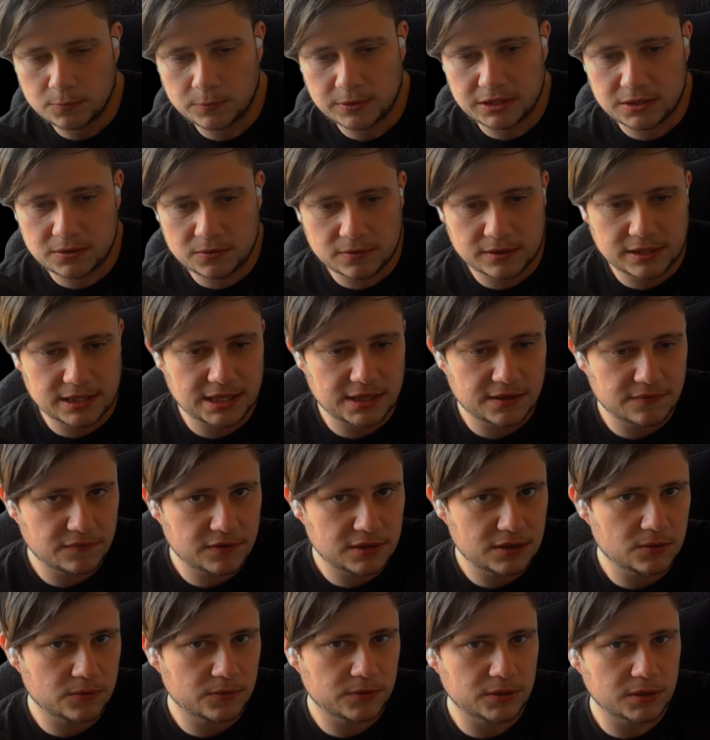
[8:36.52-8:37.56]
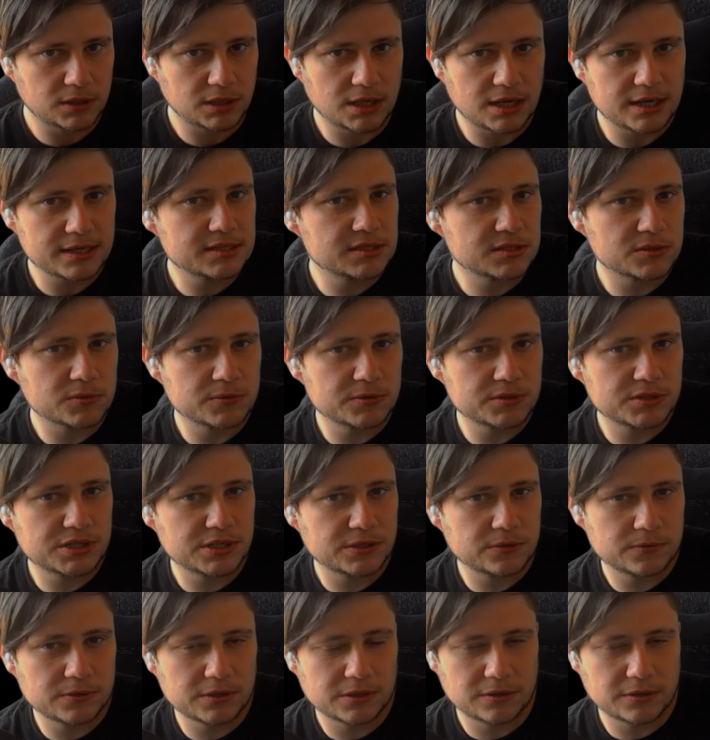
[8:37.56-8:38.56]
Whether you're heavy or you're light sword and shield,